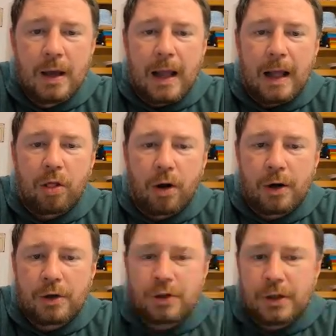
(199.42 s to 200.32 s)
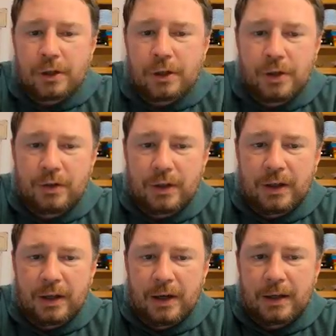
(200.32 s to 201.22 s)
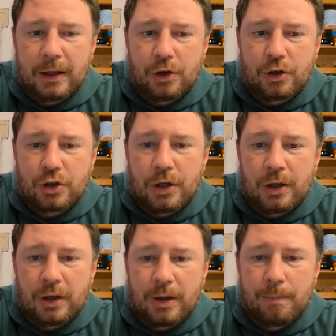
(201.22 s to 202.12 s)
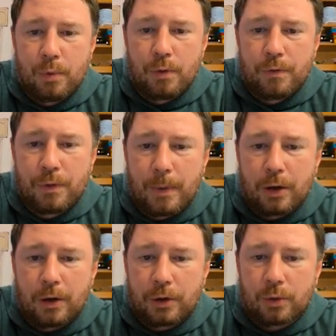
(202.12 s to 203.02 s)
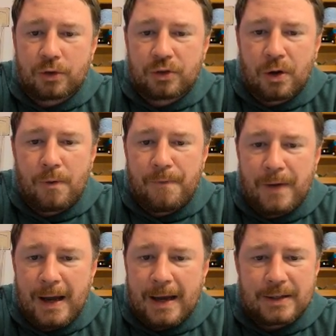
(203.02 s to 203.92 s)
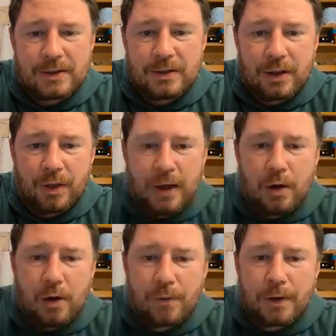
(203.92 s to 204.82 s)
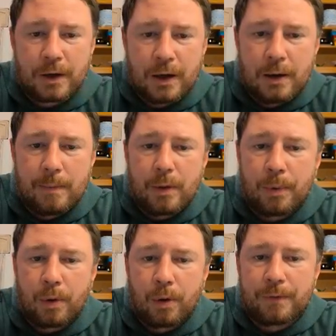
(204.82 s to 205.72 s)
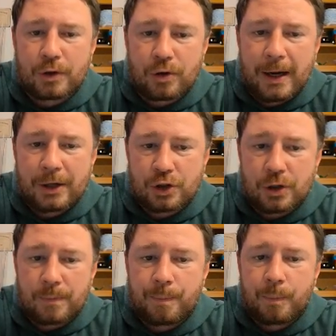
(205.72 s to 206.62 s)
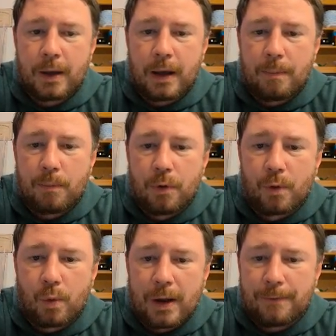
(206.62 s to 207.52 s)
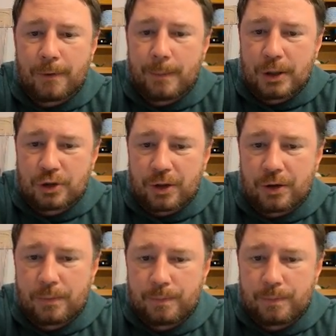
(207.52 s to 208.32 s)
A large increase in kinetic energy can move the molecules so fast that they overcome the pull of attraction and move away from each other.